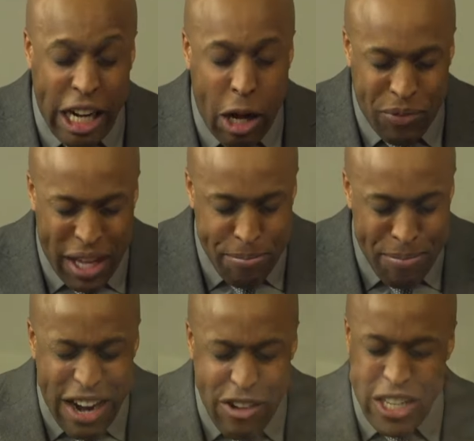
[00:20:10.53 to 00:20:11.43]
up their
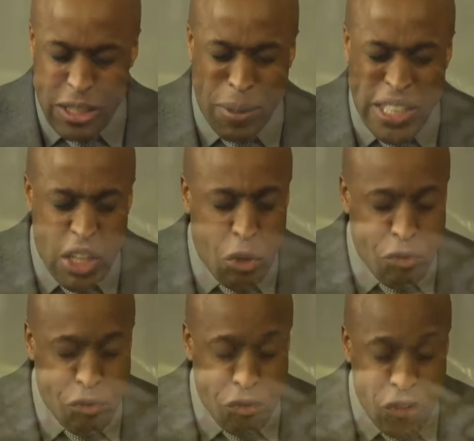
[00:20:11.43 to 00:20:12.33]
marriage because they
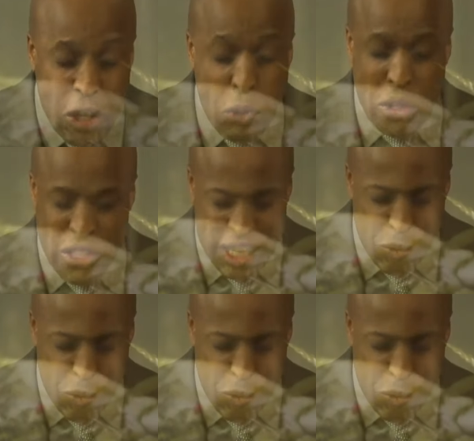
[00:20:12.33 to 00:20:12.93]
don't feel the same